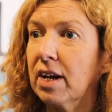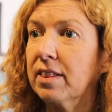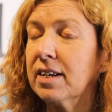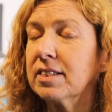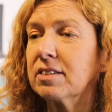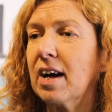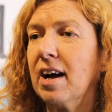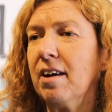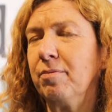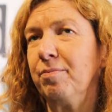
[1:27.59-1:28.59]
and
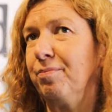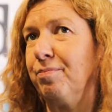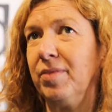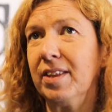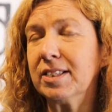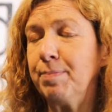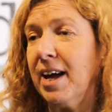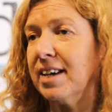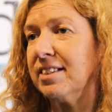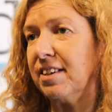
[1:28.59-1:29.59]
that's
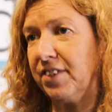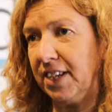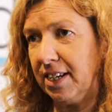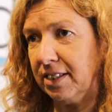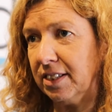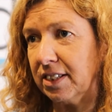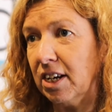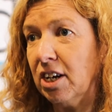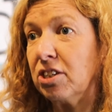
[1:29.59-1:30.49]
paying dividends